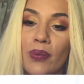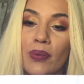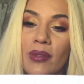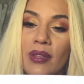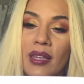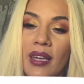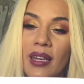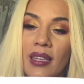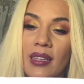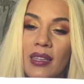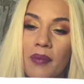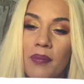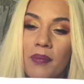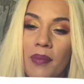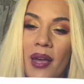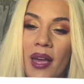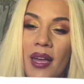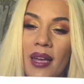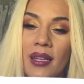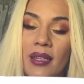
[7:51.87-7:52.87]
like the
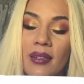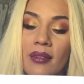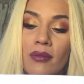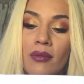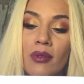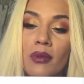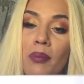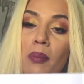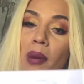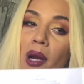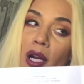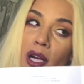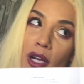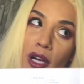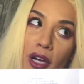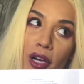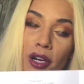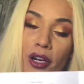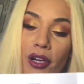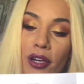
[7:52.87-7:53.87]
pen,
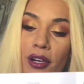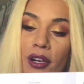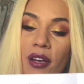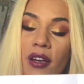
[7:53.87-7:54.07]
marker,